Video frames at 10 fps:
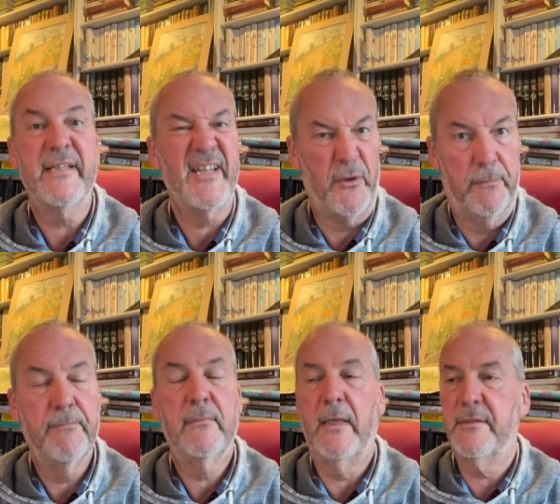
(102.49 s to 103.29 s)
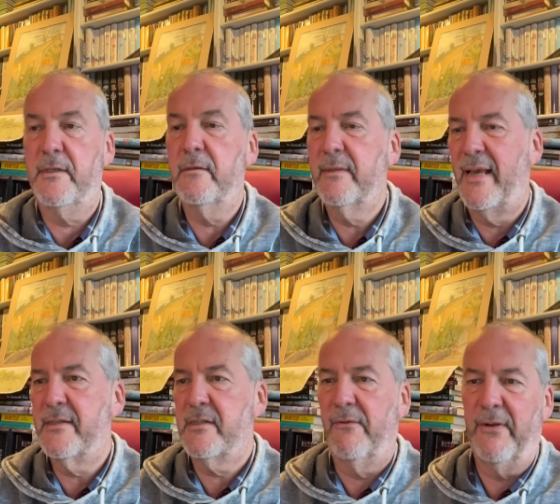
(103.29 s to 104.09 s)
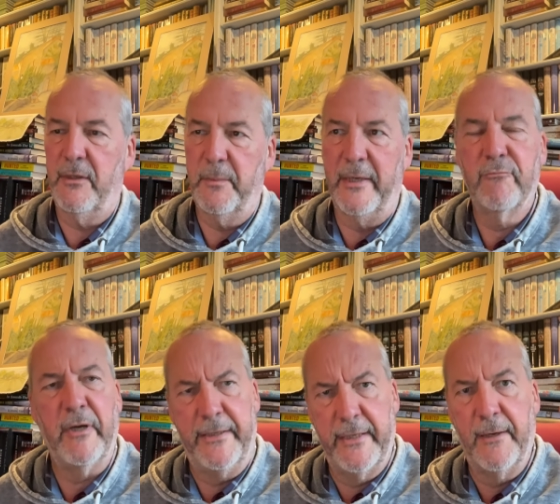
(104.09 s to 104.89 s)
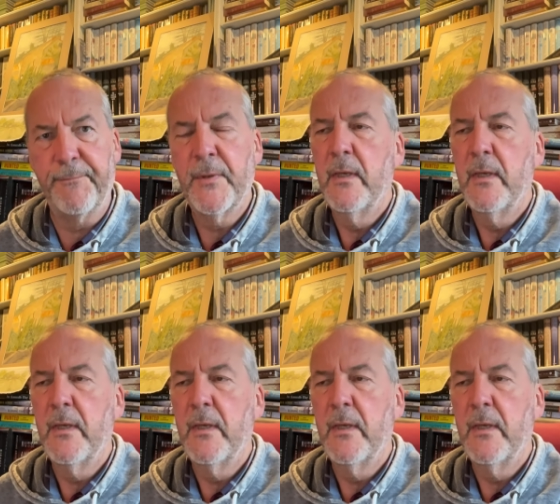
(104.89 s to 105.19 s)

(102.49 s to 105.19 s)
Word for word: So that's the, that stuff out of the way. Right now,